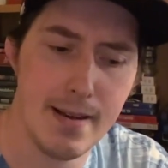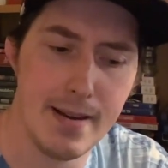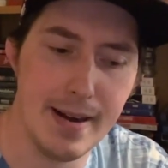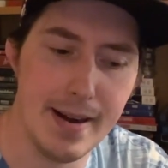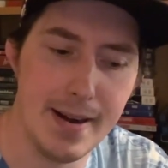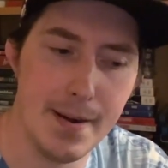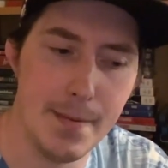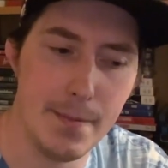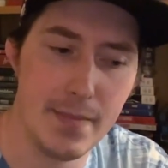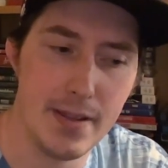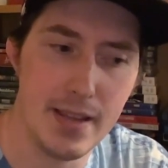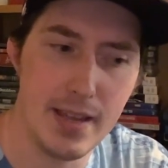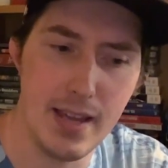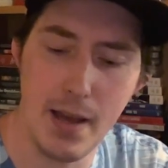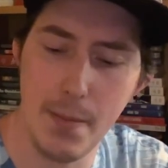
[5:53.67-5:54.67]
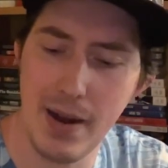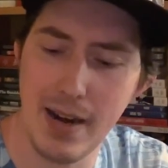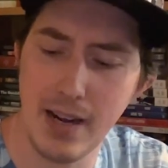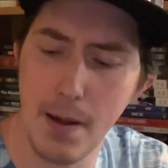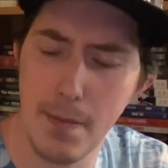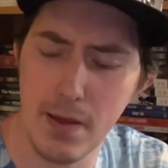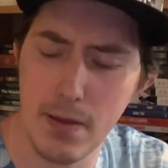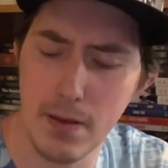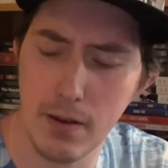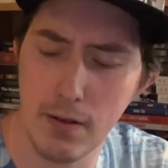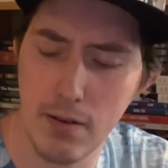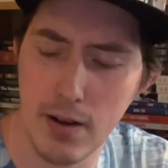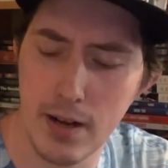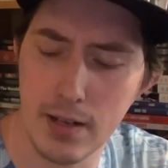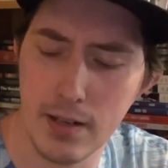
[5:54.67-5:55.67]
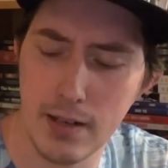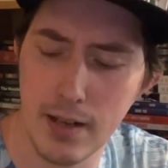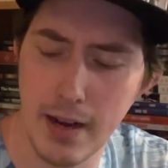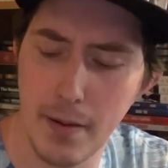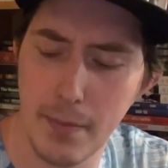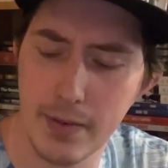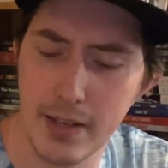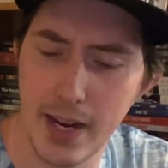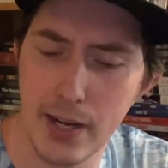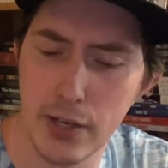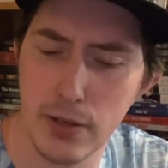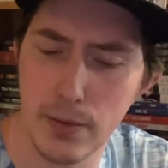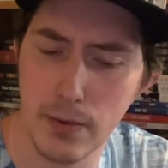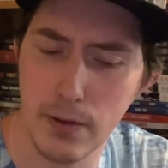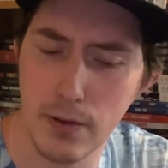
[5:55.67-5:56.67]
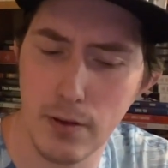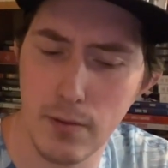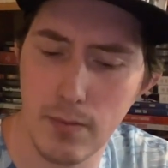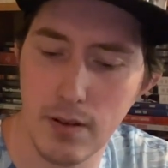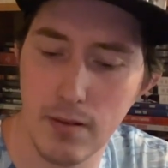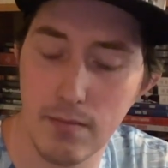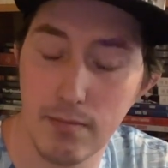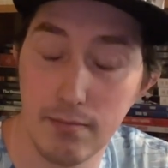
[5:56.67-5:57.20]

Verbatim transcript: Um, yeah, it might not be the greatest adaptation, though, but